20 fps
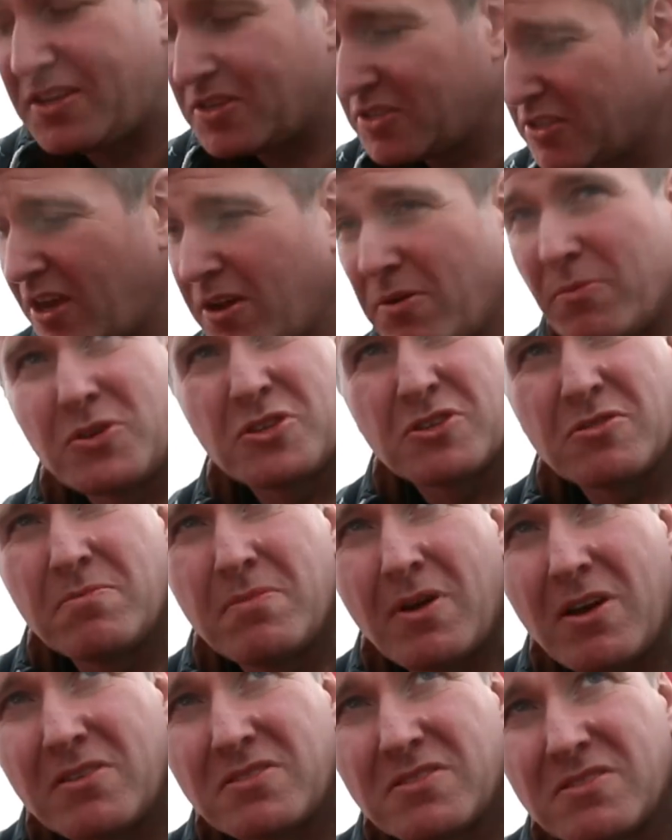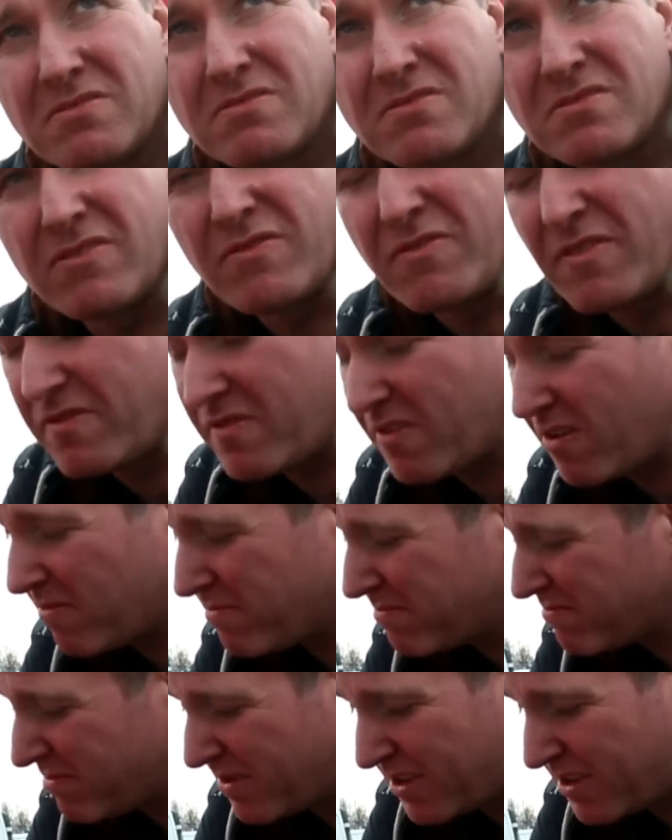soak, which some bikes can suffer from.